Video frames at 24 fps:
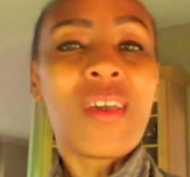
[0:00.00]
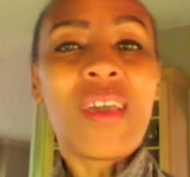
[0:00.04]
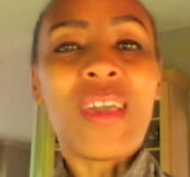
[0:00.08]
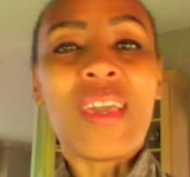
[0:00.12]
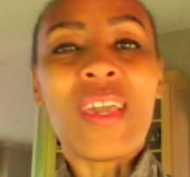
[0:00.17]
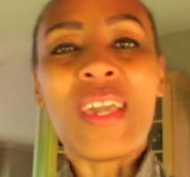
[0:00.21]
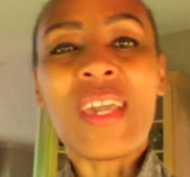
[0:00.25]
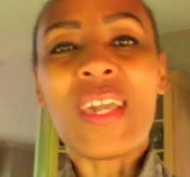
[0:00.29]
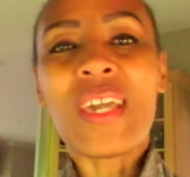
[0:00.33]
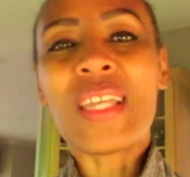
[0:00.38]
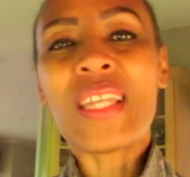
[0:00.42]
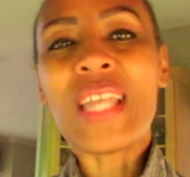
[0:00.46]

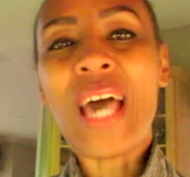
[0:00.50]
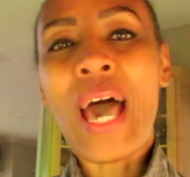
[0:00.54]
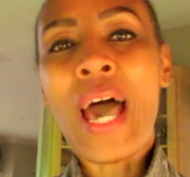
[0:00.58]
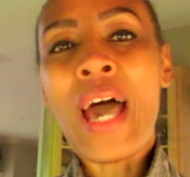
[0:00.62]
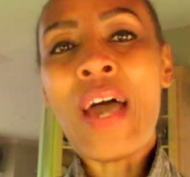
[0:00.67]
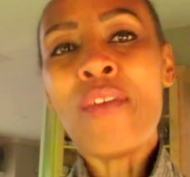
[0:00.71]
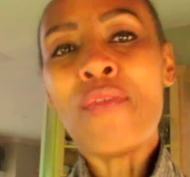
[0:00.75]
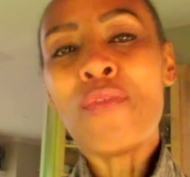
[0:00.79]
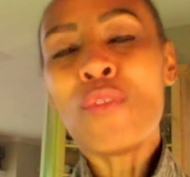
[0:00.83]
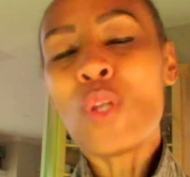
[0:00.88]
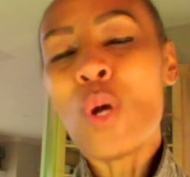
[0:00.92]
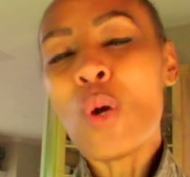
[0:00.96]
And
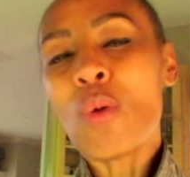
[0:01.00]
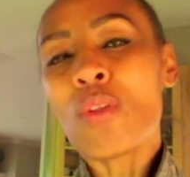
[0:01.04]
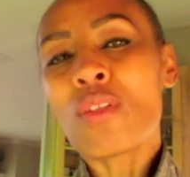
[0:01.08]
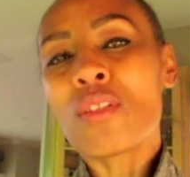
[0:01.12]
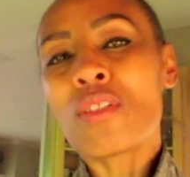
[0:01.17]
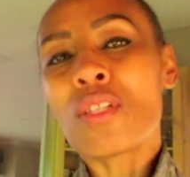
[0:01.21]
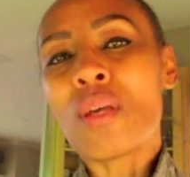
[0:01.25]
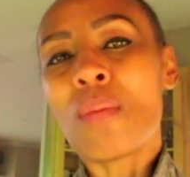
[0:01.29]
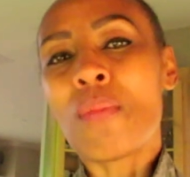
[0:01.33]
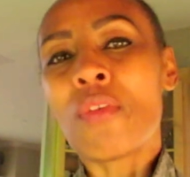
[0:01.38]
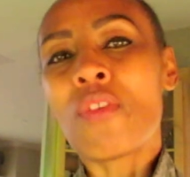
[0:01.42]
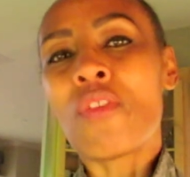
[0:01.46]
I've
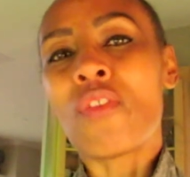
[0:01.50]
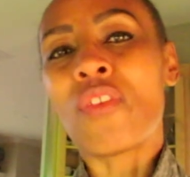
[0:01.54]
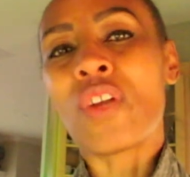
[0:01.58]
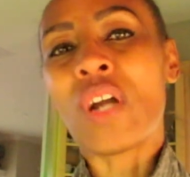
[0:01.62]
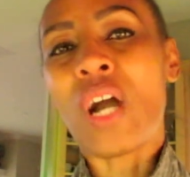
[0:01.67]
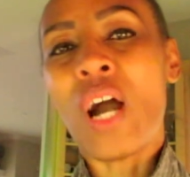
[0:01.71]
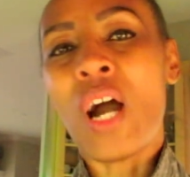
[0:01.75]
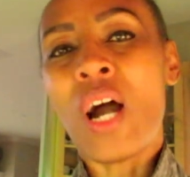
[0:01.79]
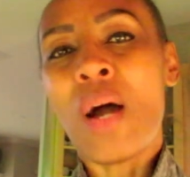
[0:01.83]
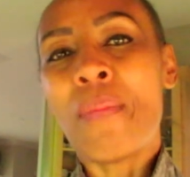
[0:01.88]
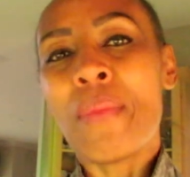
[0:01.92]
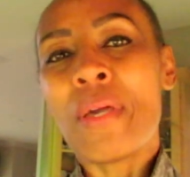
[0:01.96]
noticed some of your
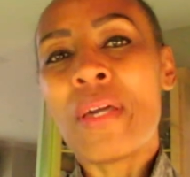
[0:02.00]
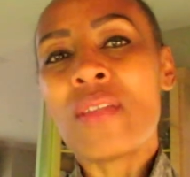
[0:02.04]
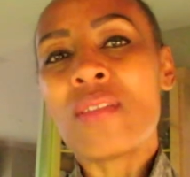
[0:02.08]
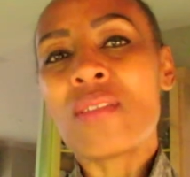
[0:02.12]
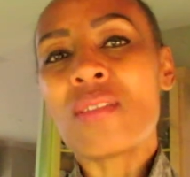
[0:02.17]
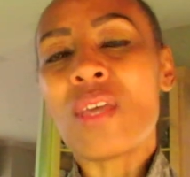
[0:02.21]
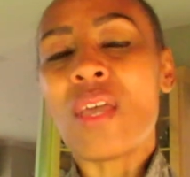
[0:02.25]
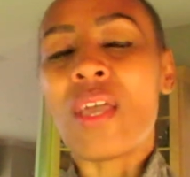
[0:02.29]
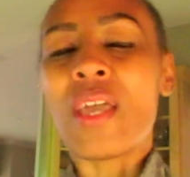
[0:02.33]
comments,